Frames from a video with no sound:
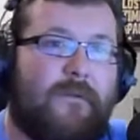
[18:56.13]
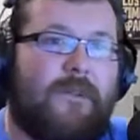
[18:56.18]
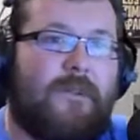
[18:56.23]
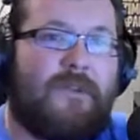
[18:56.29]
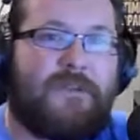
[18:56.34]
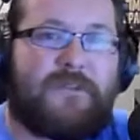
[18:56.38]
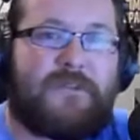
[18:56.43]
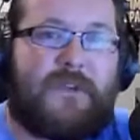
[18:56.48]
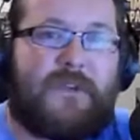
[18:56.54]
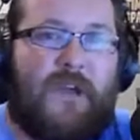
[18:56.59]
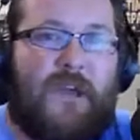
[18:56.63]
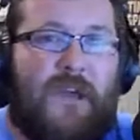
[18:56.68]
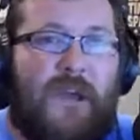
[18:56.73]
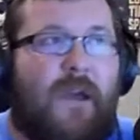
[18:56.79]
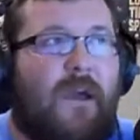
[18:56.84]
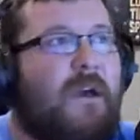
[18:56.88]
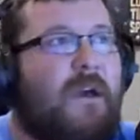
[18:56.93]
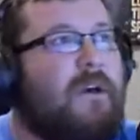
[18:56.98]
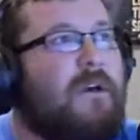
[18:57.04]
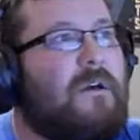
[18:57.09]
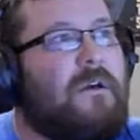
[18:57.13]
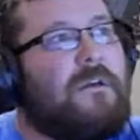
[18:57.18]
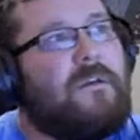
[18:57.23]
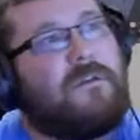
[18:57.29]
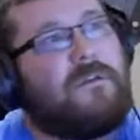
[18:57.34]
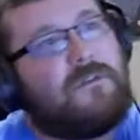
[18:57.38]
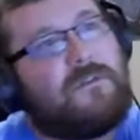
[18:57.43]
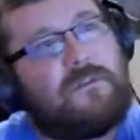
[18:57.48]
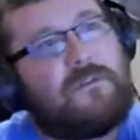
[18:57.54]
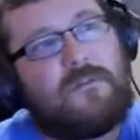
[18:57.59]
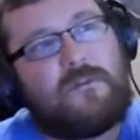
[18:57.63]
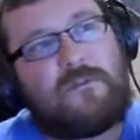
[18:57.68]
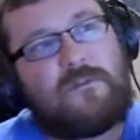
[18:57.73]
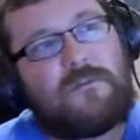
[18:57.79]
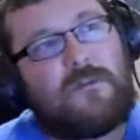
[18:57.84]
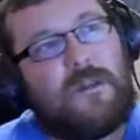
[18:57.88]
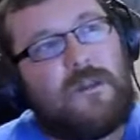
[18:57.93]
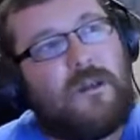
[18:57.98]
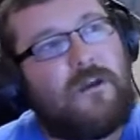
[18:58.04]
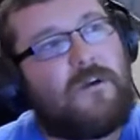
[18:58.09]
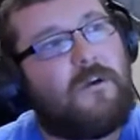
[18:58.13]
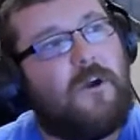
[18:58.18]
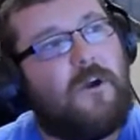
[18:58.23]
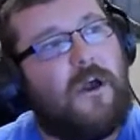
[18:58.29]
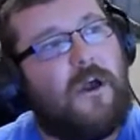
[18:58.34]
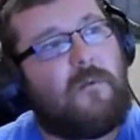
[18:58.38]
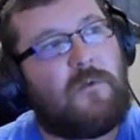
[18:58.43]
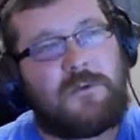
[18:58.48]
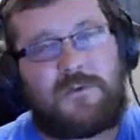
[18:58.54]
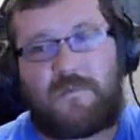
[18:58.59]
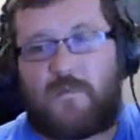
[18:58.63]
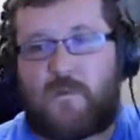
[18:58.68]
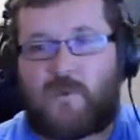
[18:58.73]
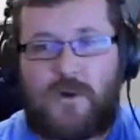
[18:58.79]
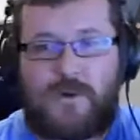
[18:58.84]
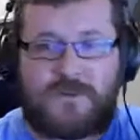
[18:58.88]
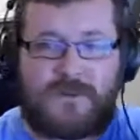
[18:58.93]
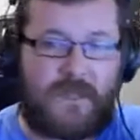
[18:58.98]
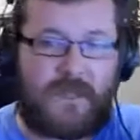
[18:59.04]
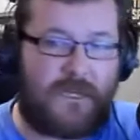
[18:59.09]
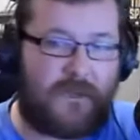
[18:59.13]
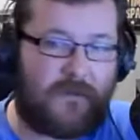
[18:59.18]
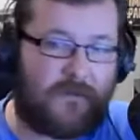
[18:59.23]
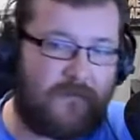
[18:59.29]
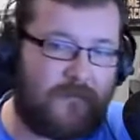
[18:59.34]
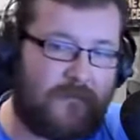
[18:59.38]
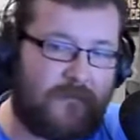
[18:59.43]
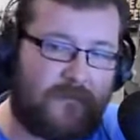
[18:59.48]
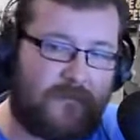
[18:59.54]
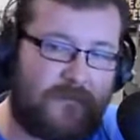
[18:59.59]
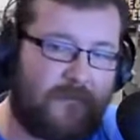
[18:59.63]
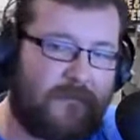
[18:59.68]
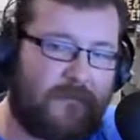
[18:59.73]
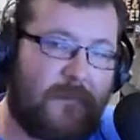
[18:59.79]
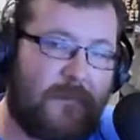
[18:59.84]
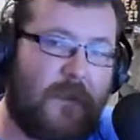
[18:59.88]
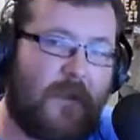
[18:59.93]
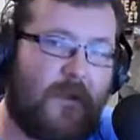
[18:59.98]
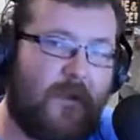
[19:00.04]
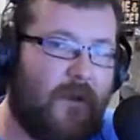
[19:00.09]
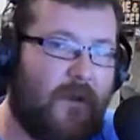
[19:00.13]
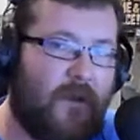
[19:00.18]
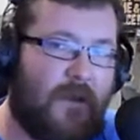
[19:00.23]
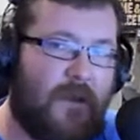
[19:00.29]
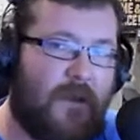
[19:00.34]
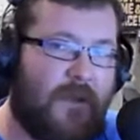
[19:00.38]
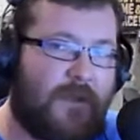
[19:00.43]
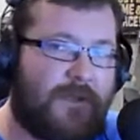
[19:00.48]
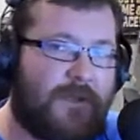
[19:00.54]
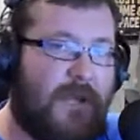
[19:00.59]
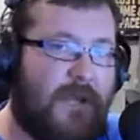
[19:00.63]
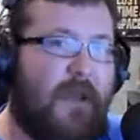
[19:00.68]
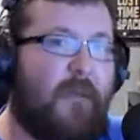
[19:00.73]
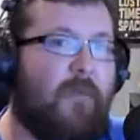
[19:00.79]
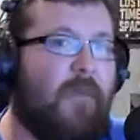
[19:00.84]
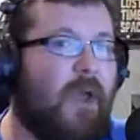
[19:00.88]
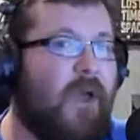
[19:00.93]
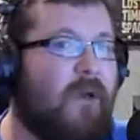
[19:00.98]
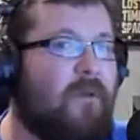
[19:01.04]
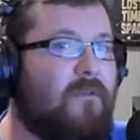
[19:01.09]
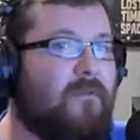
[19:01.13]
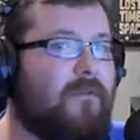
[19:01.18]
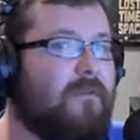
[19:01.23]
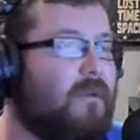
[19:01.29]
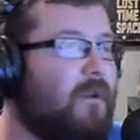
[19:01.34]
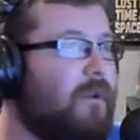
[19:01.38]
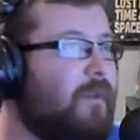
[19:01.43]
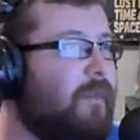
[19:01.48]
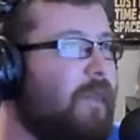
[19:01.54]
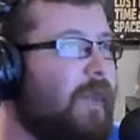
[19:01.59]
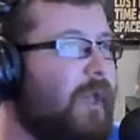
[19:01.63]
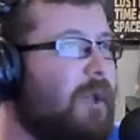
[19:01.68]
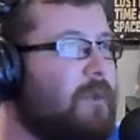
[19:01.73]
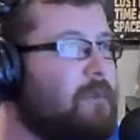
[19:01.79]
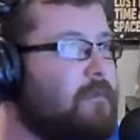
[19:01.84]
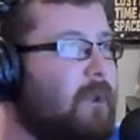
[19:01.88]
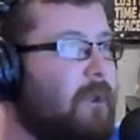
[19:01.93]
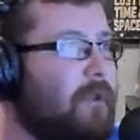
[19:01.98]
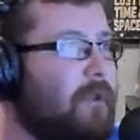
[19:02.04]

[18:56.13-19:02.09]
that's I don't know how much more else I can chat about on that